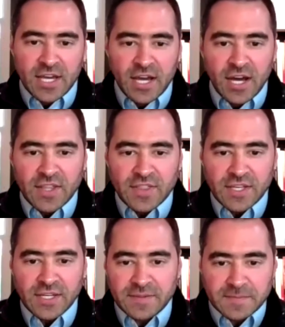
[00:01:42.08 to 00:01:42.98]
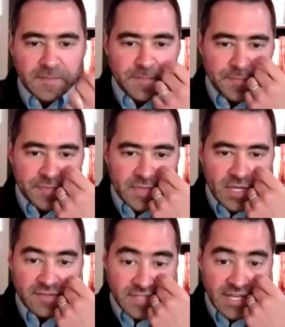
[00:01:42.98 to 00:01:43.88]

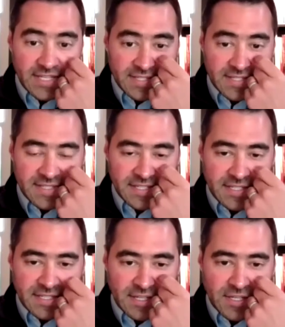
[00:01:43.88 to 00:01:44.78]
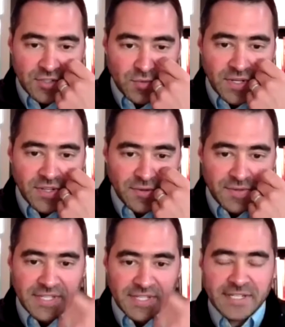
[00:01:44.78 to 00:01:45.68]
of Sciences in
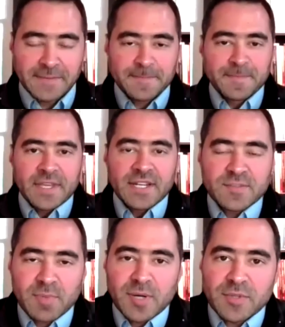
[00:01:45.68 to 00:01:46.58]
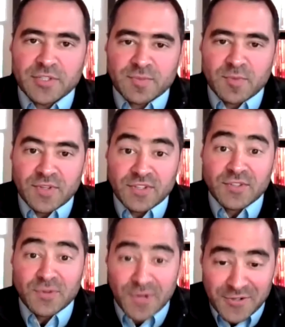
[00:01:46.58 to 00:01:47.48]
2013, and has published more than
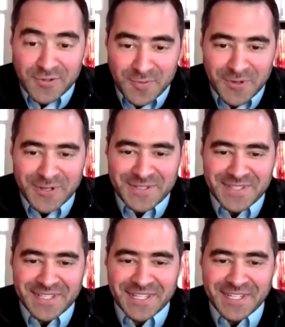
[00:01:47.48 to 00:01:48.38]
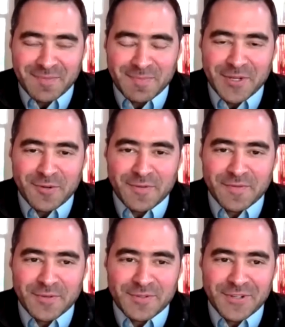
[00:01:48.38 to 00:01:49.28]
200 works in
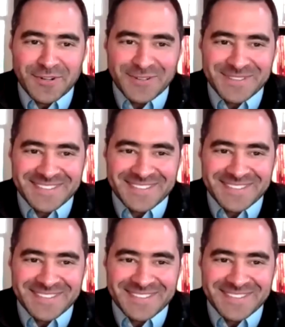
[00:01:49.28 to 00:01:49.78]
peer-reviewed journals.